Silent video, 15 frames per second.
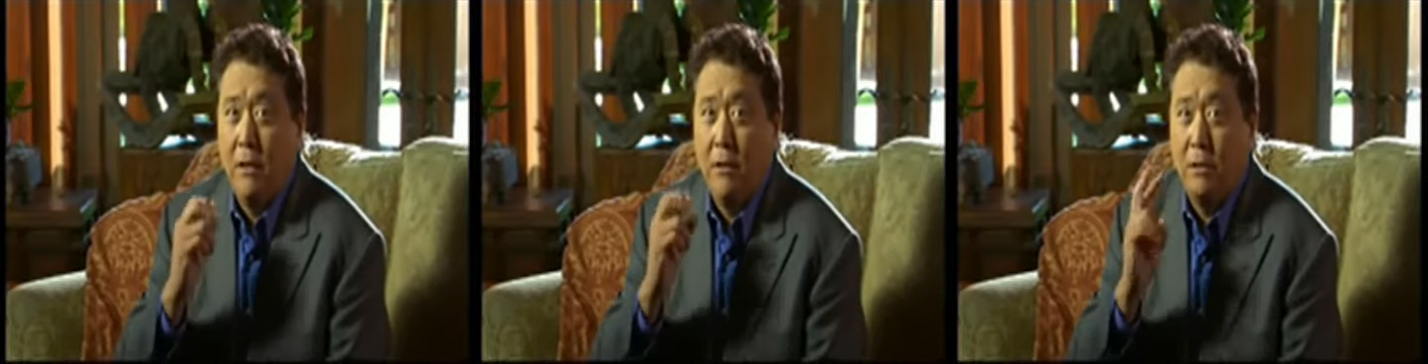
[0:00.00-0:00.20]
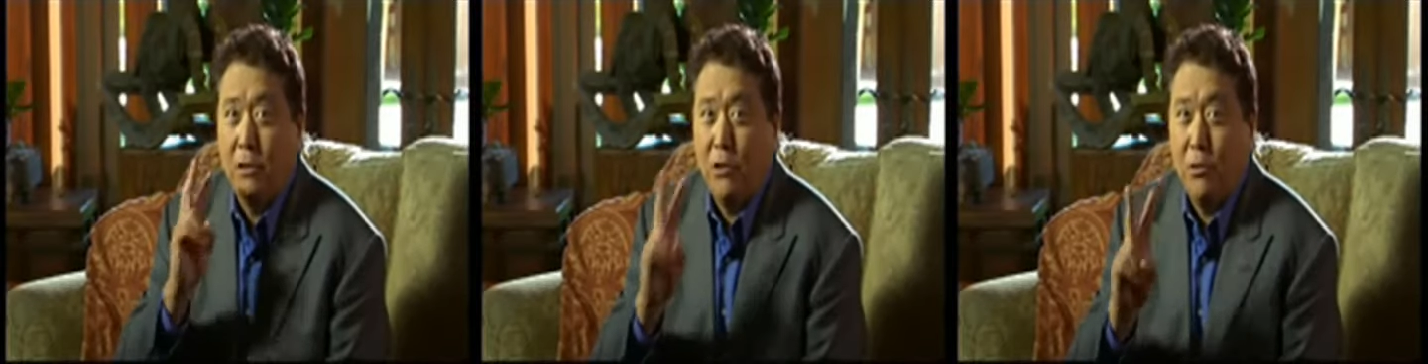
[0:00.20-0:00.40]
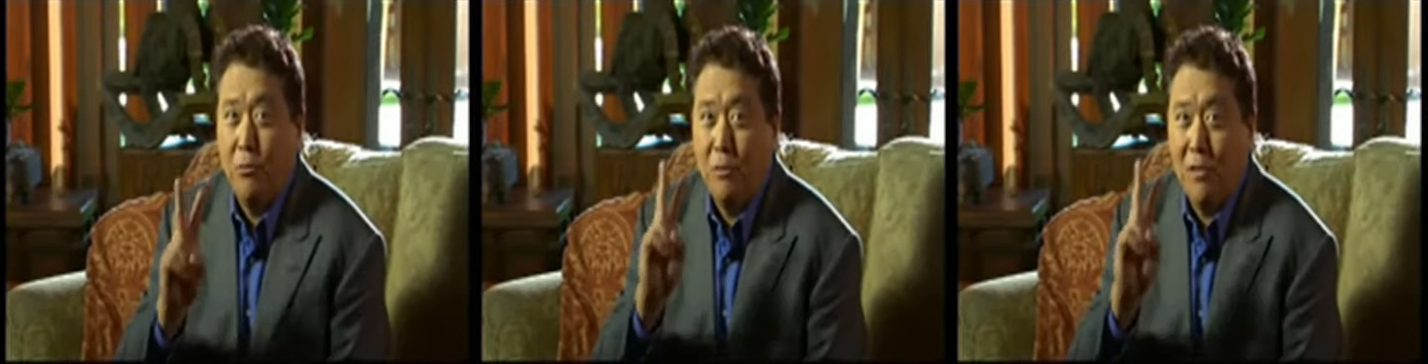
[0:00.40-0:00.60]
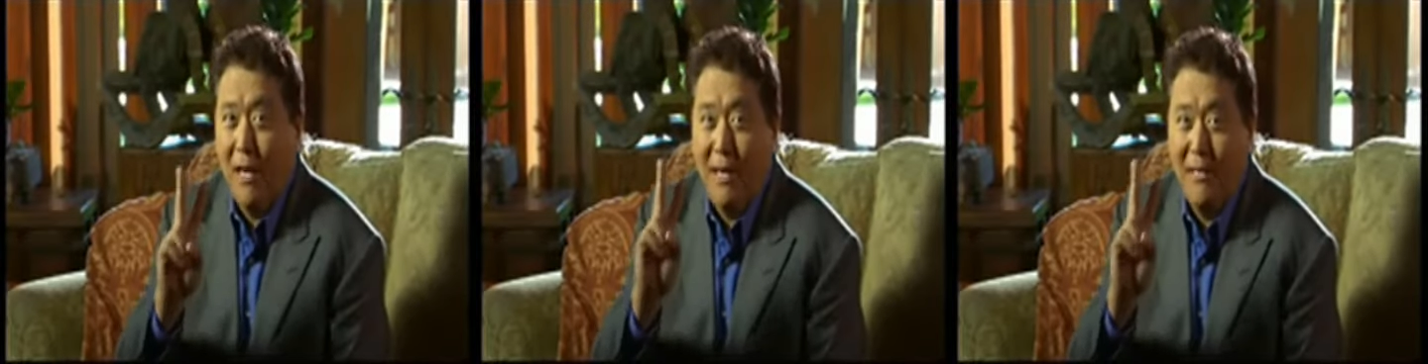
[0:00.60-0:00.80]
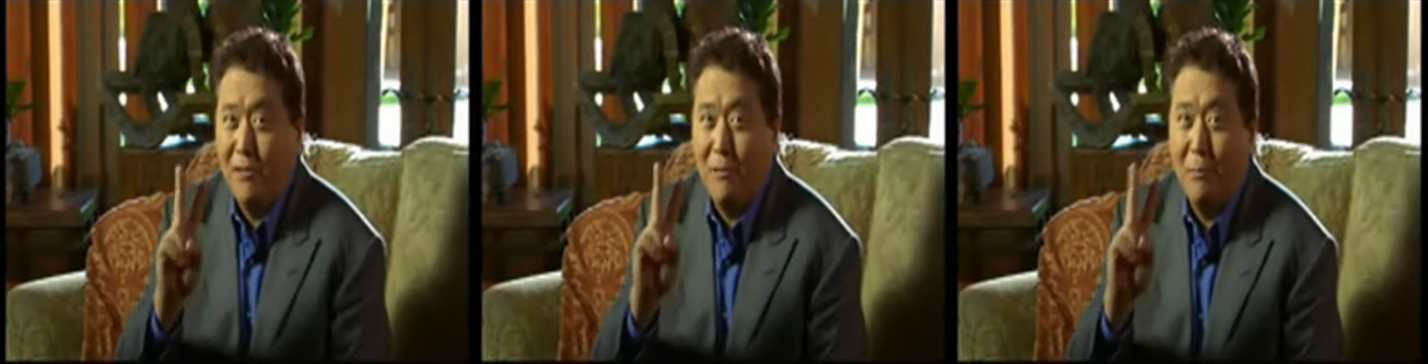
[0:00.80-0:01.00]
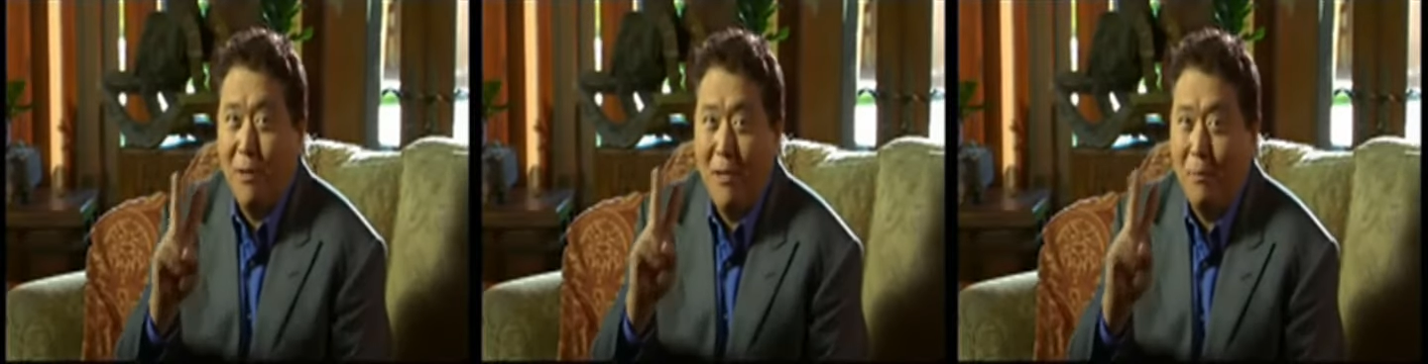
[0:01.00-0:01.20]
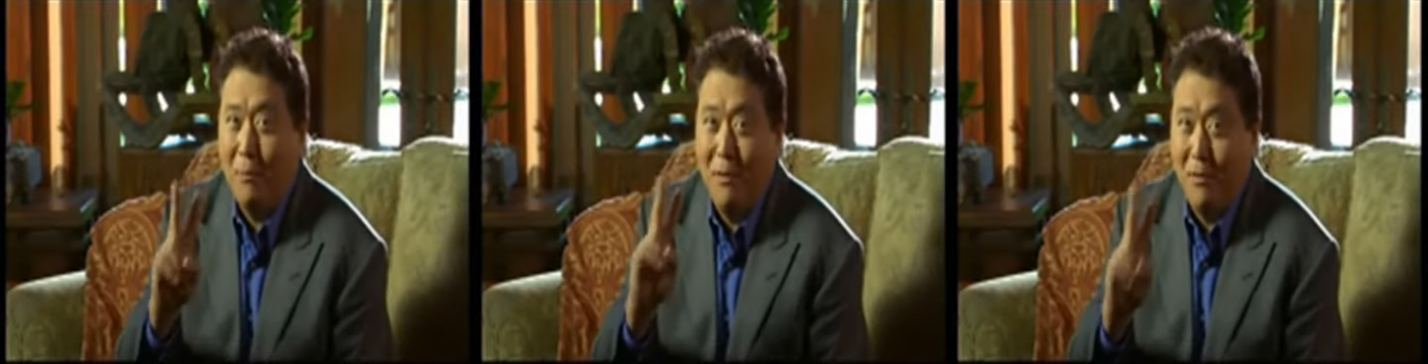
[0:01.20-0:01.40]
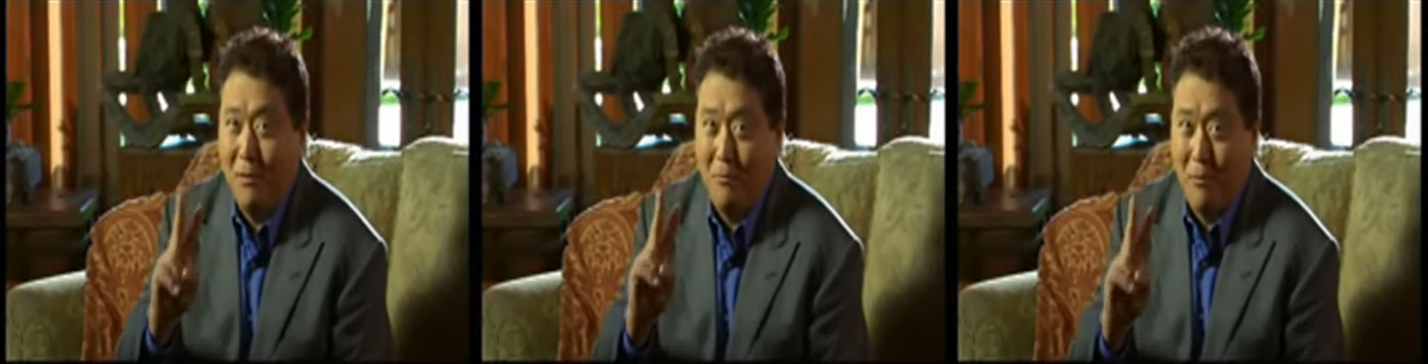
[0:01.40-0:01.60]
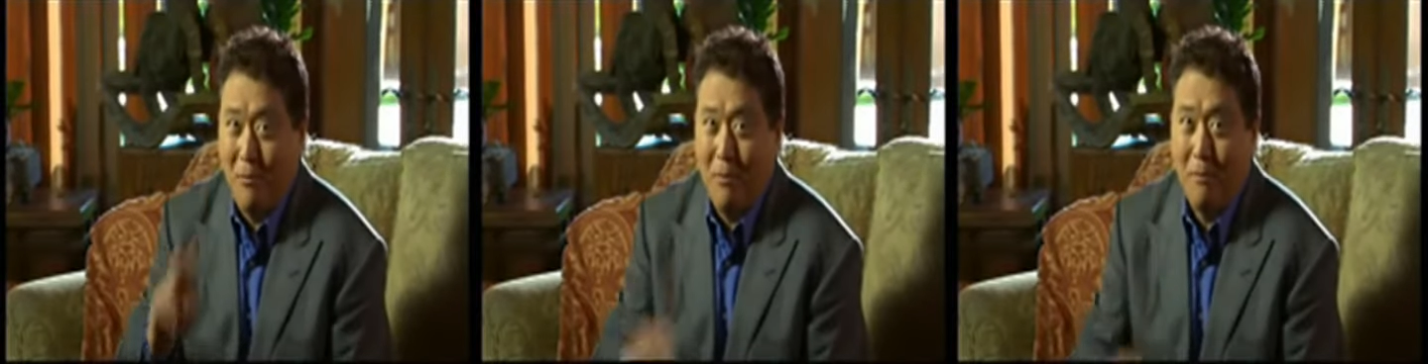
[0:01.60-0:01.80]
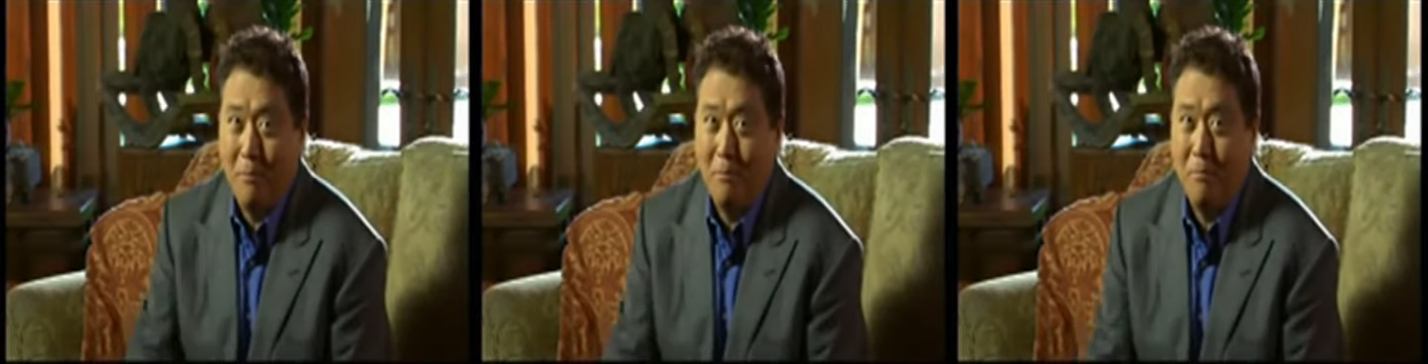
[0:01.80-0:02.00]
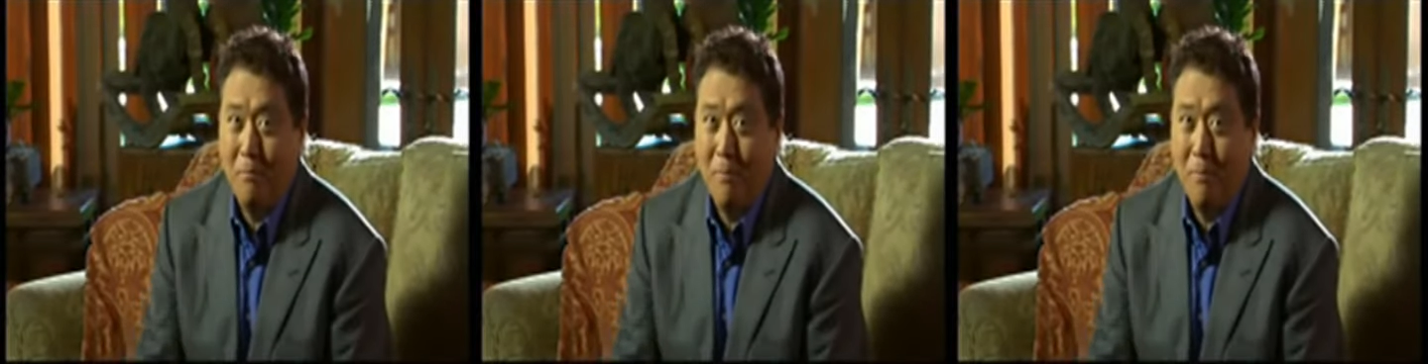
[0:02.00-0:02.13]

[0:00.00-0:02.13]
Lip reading: There's two kinds of people in the world.